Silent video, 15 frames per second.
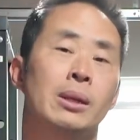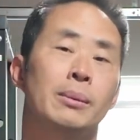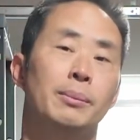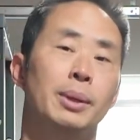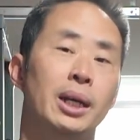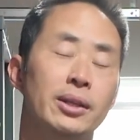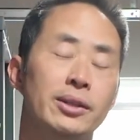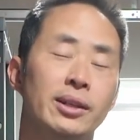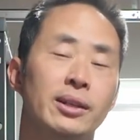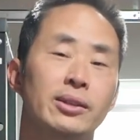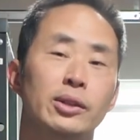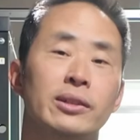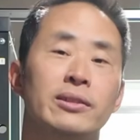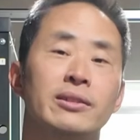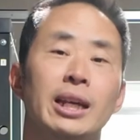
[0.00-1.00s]
But you can
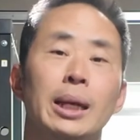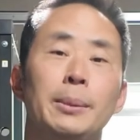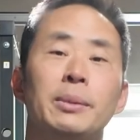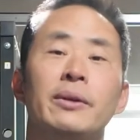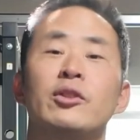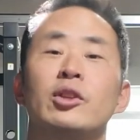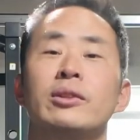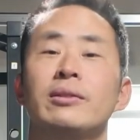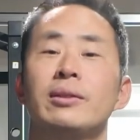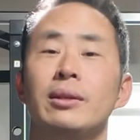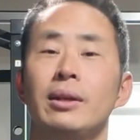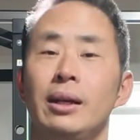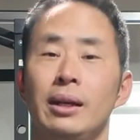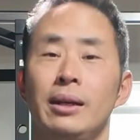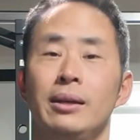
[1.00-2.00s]
same with
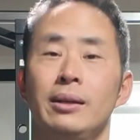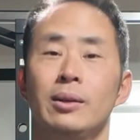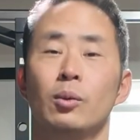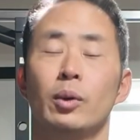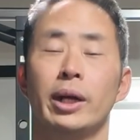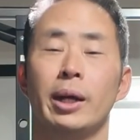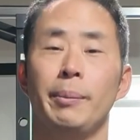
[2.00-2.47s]
just wearing